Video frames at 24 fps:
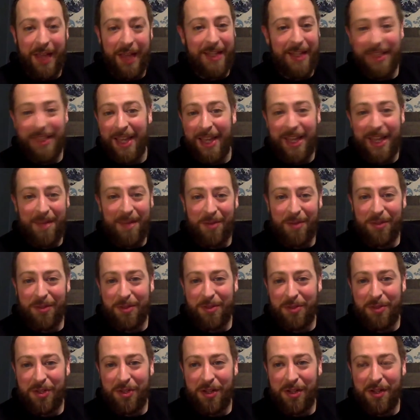Endgame or
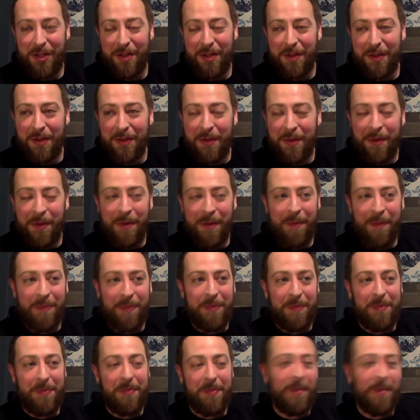some shit,
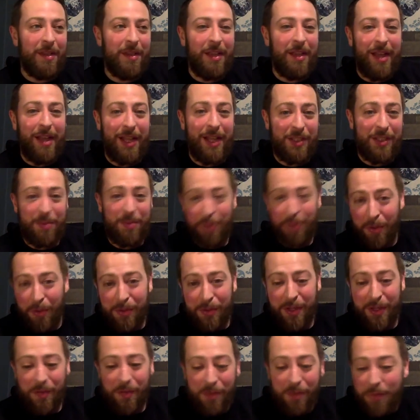I
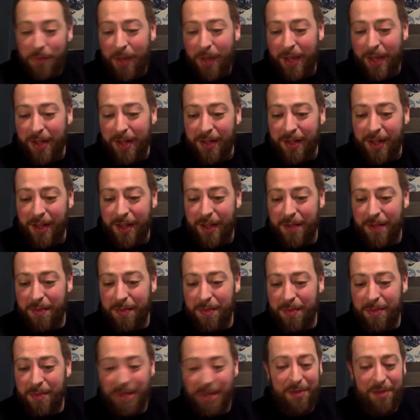suppose I would wait in a line.
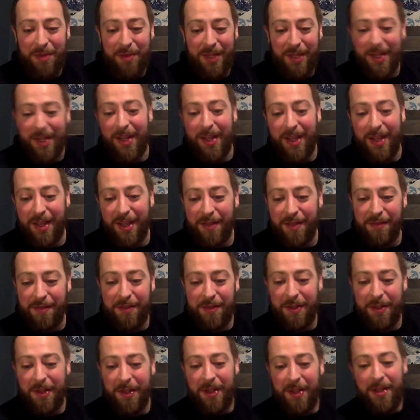But I don't think I have.
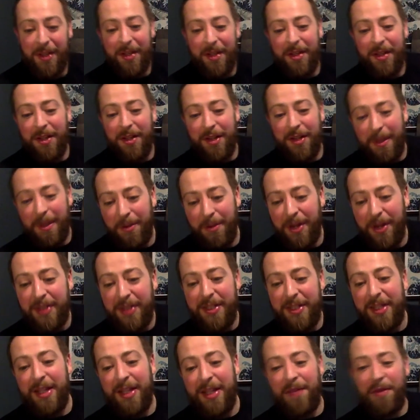Number
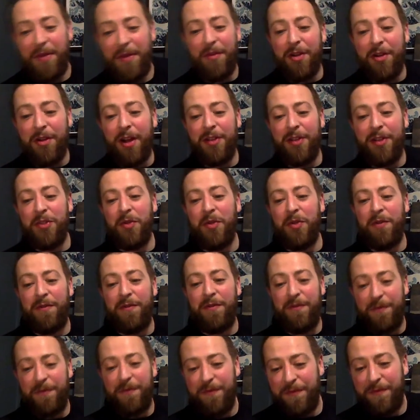18. Have you ever gotten into a
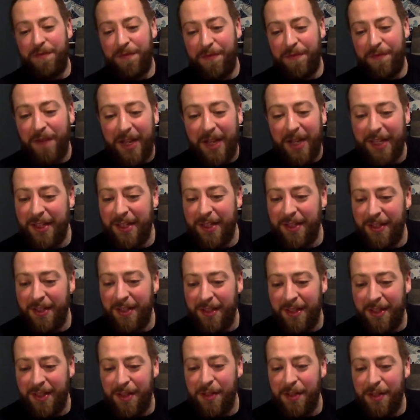fight
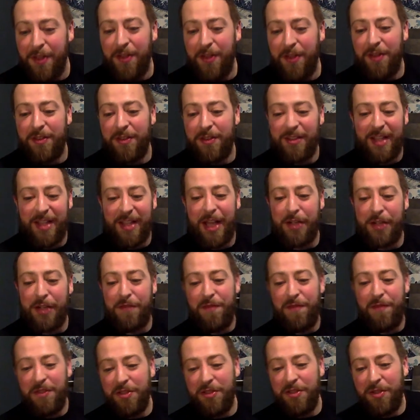/
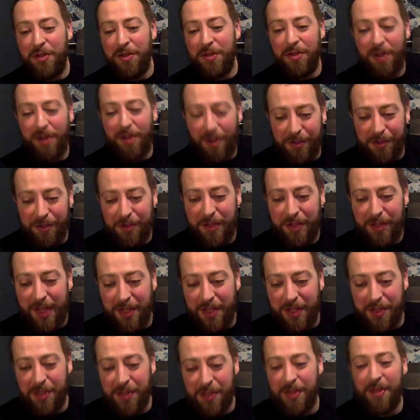physical
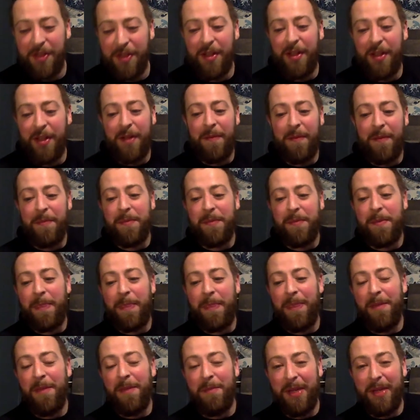altercation
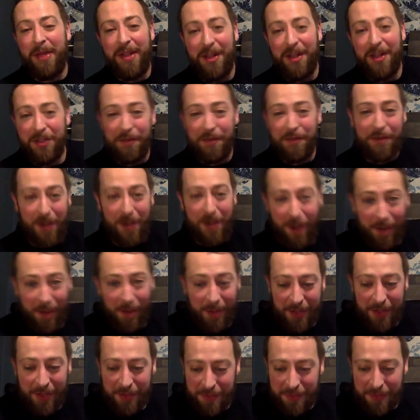because of
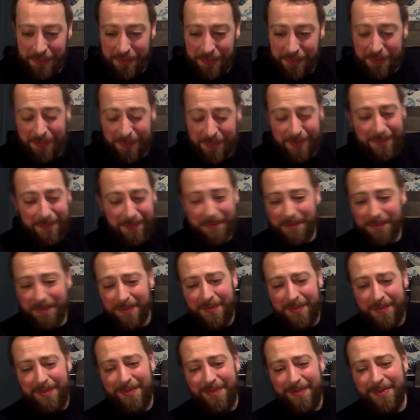comics?
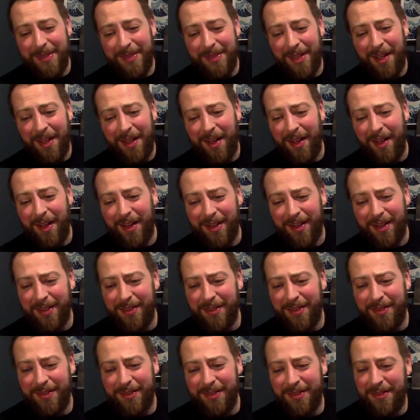
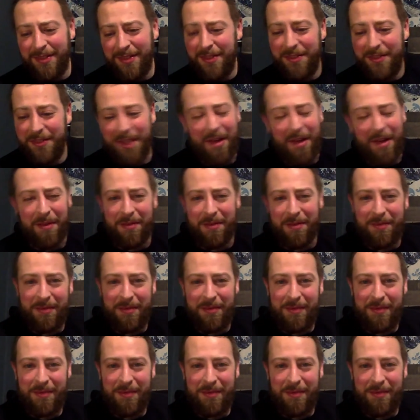No.